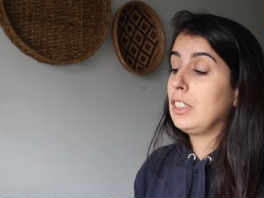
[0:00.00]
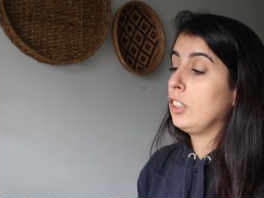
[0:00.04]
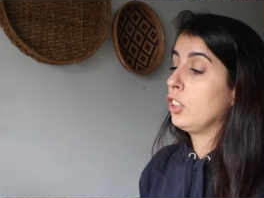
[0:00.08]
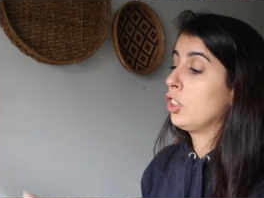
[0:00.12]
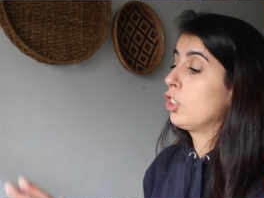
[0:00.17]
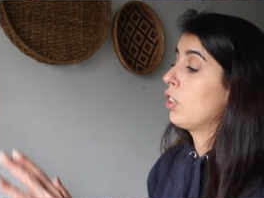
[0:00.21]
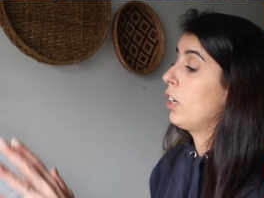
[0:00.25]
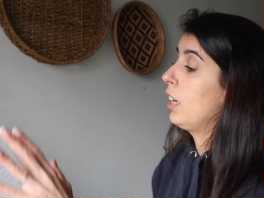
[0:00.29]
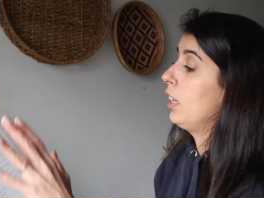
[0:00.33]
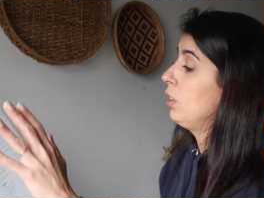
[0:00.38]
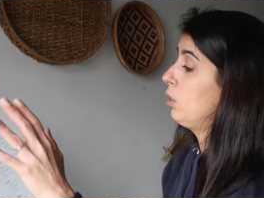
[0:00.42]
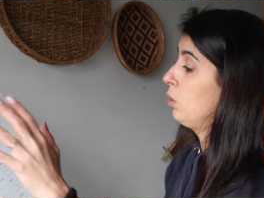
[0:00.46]
and
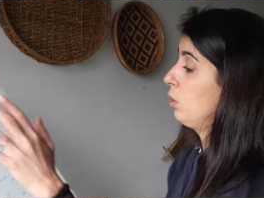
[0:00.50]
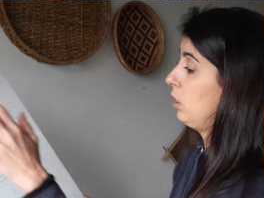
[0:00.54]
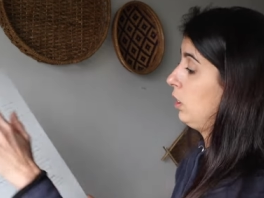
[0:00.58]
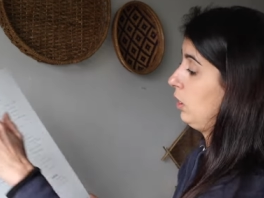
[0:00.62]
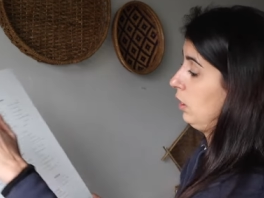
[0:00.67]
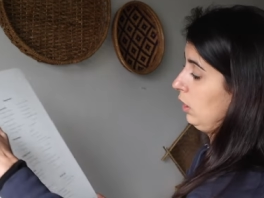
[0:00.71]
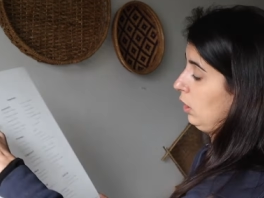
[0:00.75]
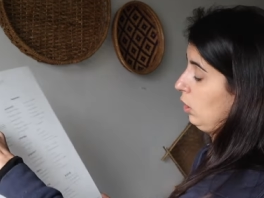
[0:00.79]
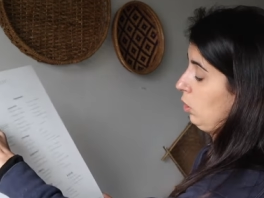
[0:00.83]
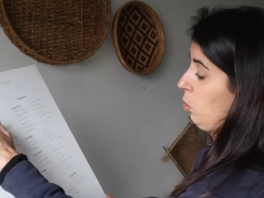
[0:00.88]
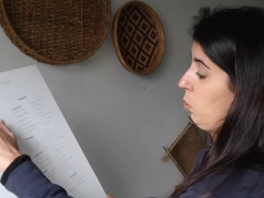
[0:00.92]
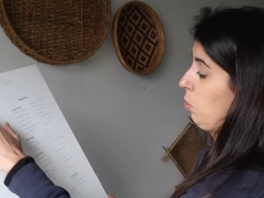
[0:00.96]
try to
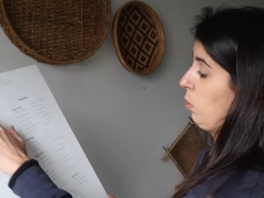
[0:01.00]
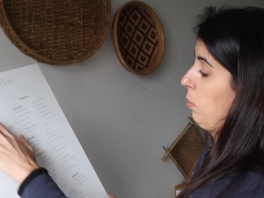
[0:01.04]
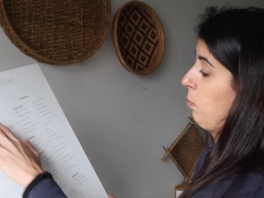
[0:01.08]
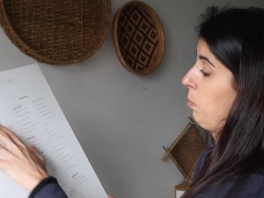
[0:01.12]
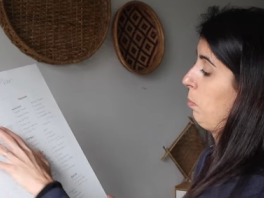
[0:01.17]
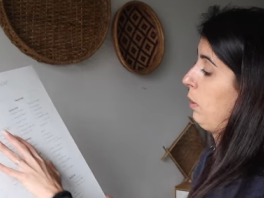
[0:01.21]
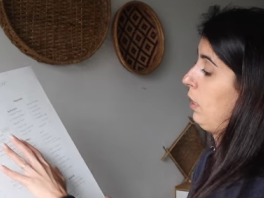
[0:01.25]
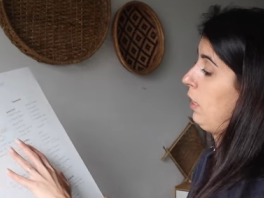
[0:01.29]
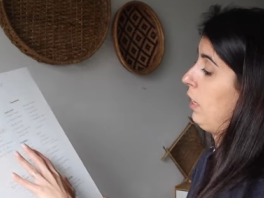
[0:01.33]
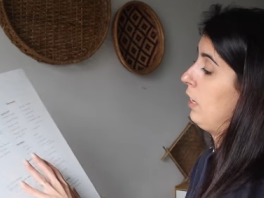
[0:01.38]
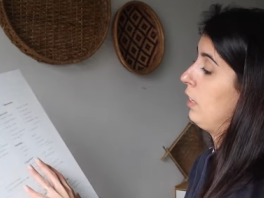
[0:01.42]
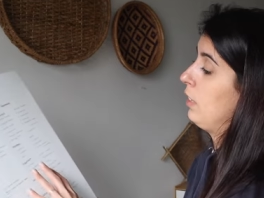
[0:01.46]
stick to a
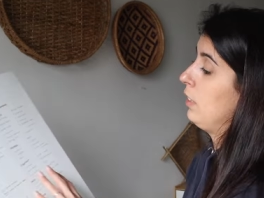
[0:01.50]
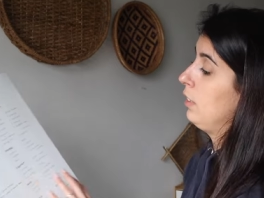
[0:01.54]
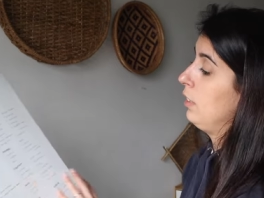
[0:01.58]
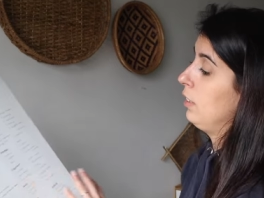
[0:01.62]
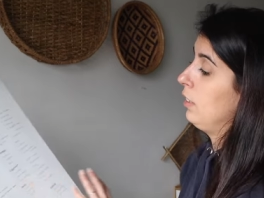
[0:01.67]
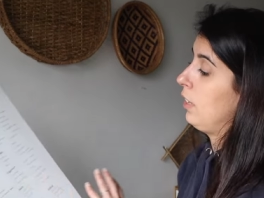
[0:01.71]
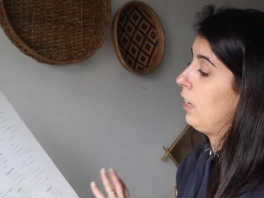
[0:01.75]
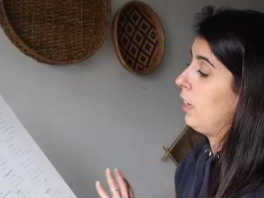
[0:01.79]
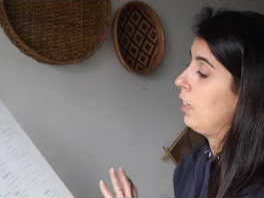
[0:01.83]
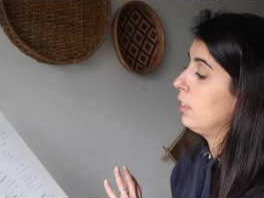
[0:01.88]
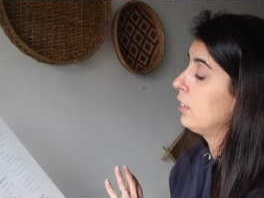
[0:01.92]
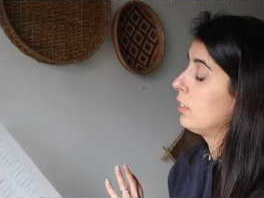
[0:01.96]
plan
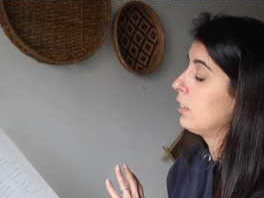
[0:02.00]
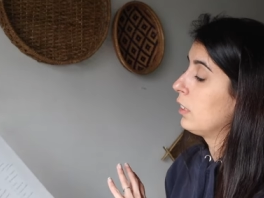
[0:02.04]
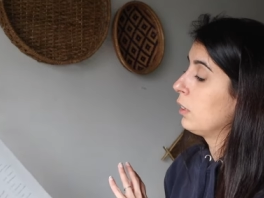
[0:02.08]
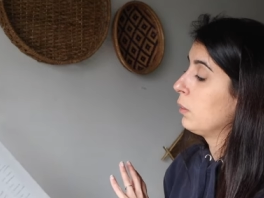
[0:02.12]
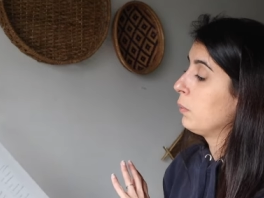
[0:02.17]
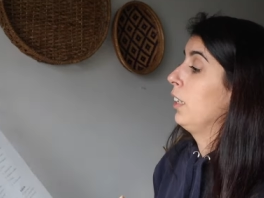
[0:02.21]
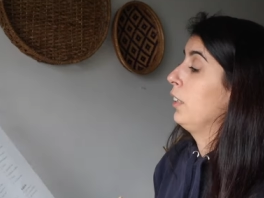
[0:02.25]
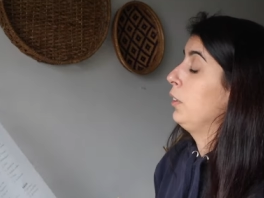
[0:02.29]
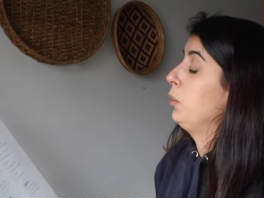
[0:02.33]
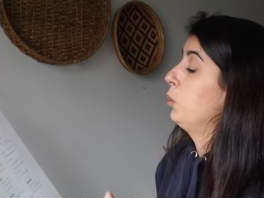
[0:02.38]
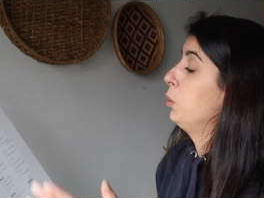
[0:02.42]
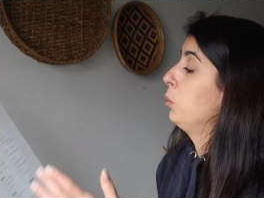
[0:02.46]
that
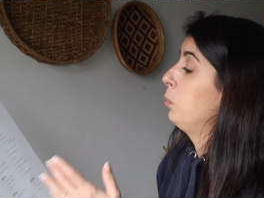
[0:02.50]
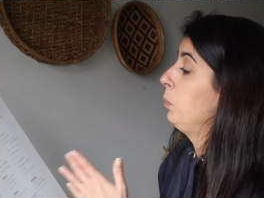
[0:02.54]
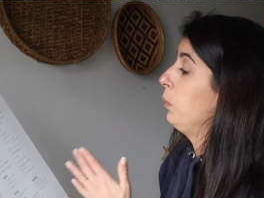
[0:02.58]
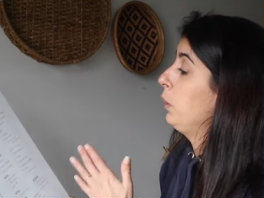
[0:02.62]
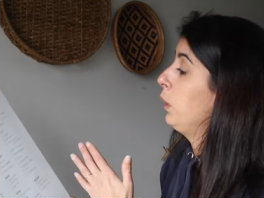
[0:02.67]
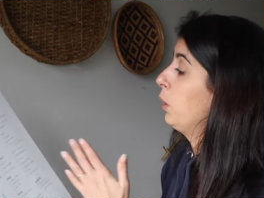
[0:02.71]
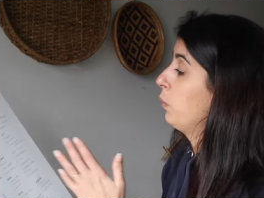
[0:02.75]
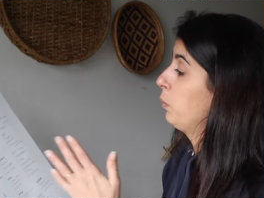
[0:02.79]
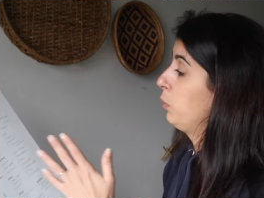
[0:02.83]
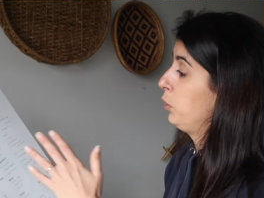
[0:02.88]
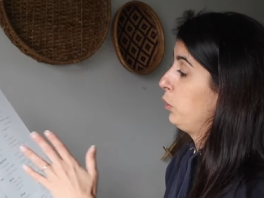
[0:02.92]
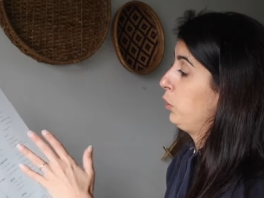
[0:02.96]
will be
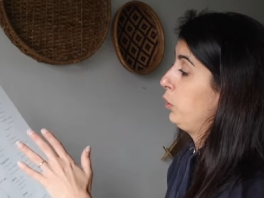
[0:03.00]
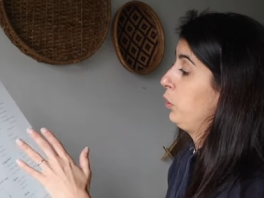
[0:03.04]
able